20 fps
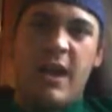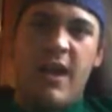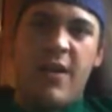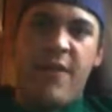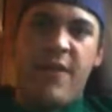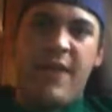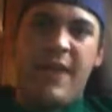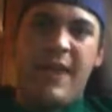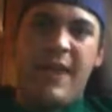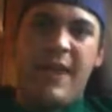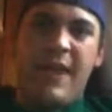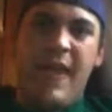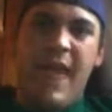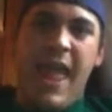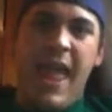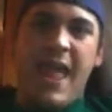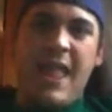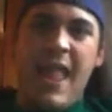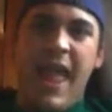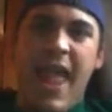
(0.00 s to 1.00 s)
I think,
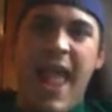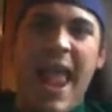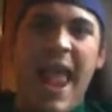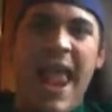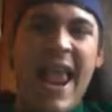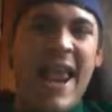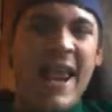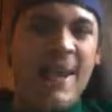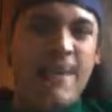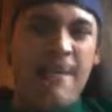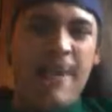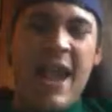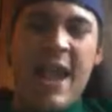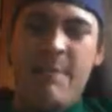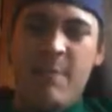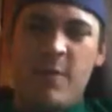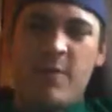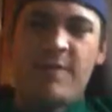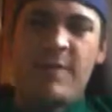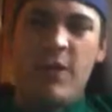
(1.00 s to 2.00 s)
an 8
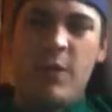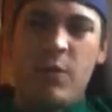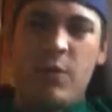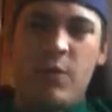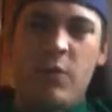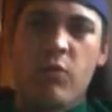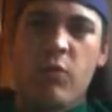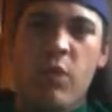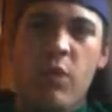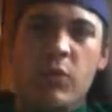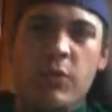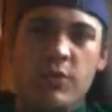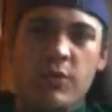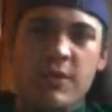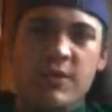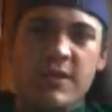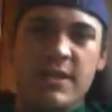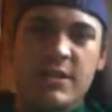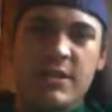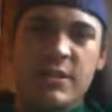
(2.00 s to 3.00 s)
pay-per-view in a row
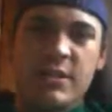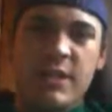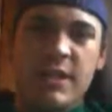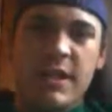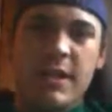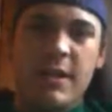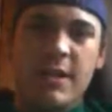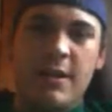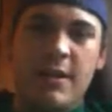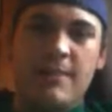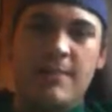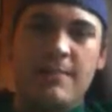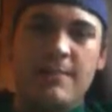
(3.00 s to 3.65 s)
losing streak.